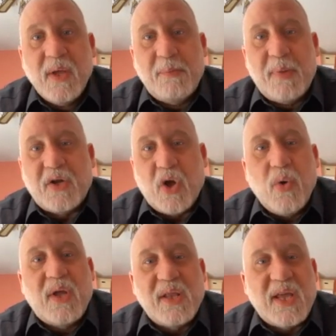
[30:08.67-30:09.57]
But
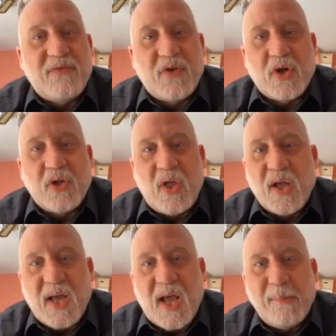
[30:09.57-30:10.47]
coca leaf took a long
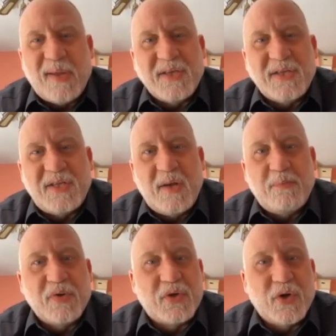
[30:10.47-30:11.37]
time because it didn't
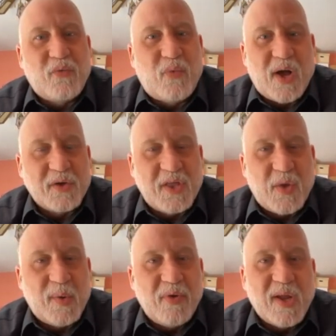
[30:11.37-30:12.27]
preserve well. So they
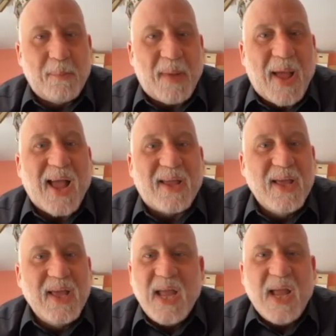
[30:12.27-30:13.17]
would bring it back
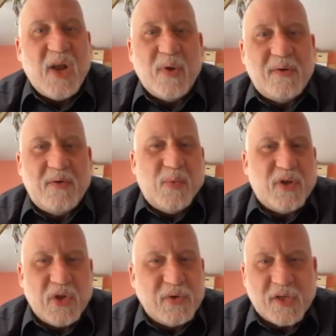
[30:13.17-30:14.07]
and it would
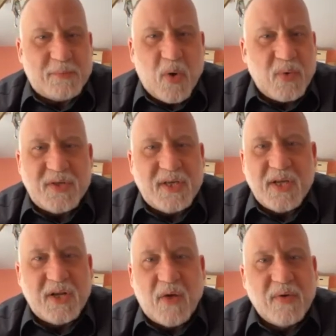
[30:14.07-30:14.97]
lose its potency
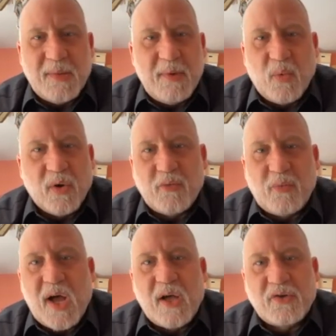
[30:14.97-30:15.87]
and not really be
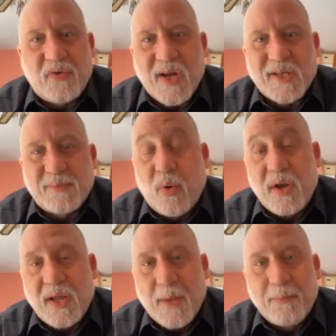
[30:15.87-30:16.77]
worthwhile
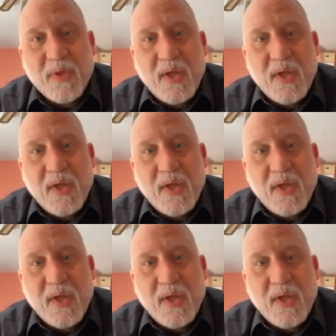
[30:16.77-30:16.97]
transporting it.